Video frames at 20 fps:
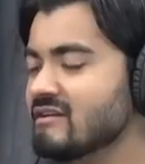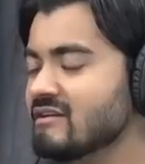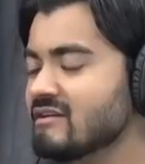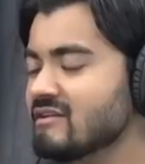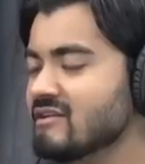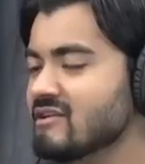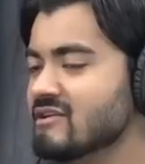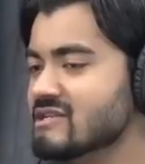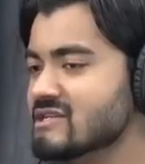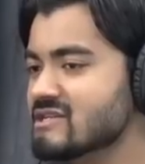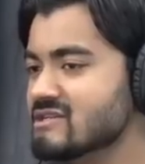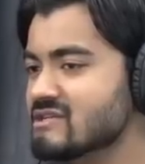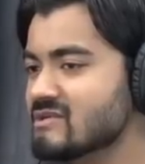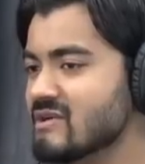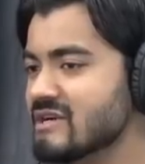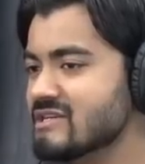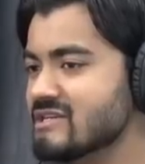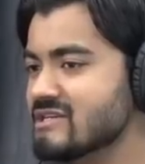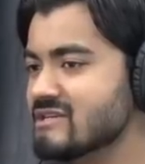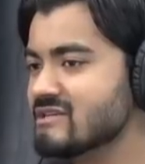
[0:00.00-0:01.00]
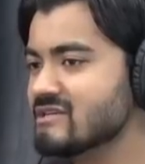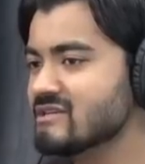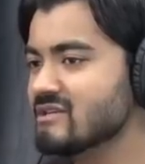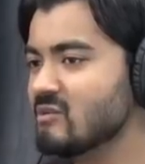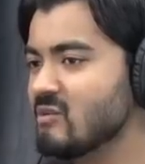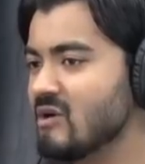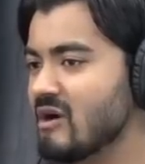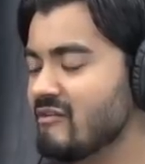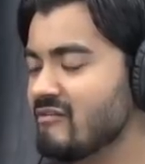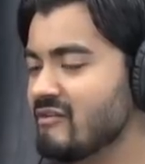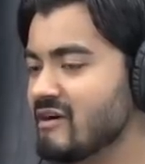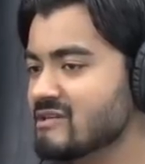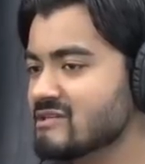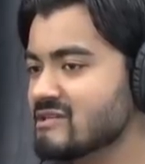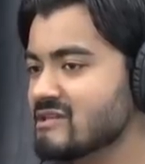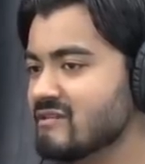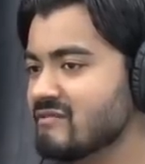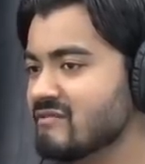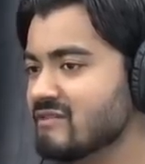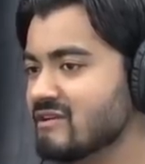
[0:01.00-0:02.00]
in a lot of situations, the wife has
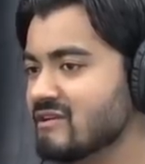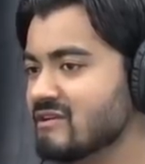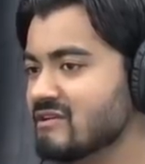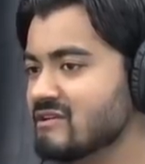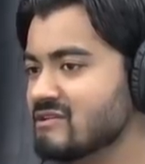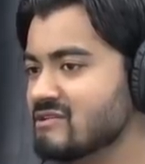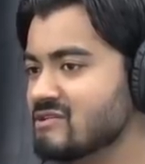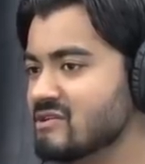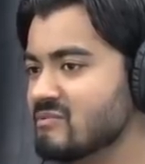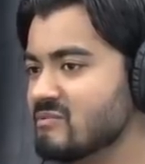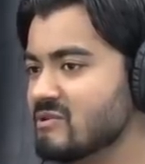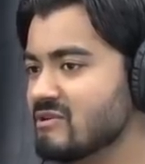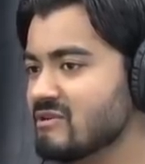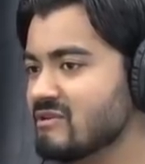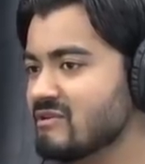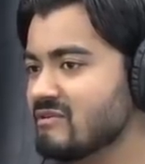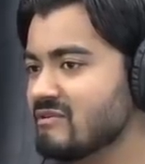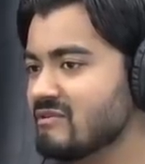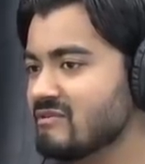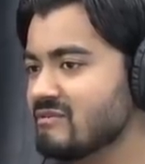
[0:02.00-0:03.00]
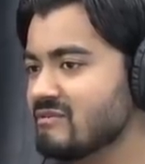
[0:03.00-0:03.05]
definitely contributed